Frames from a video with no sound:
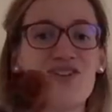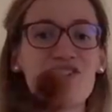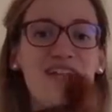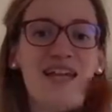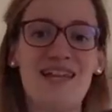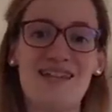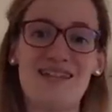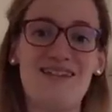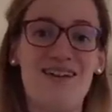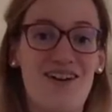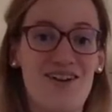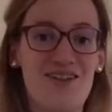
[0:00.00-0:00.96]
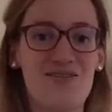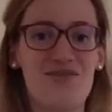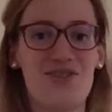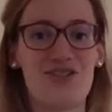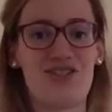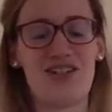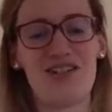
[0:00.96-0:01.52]
version and the
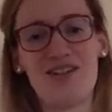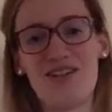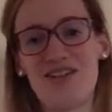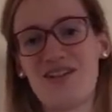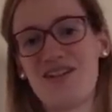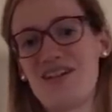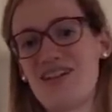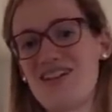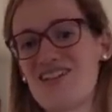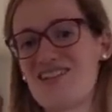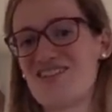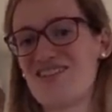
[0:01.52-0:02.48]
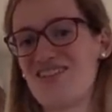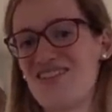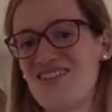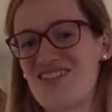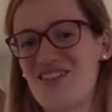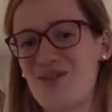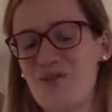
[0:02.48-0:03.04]
harder version.
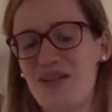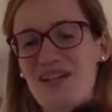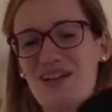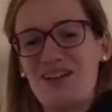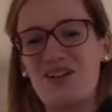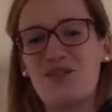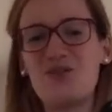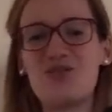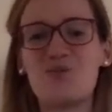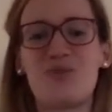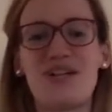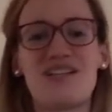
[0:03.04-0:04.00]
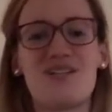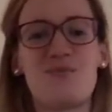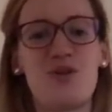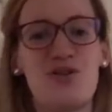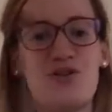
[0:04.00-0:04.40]
So we are going to practice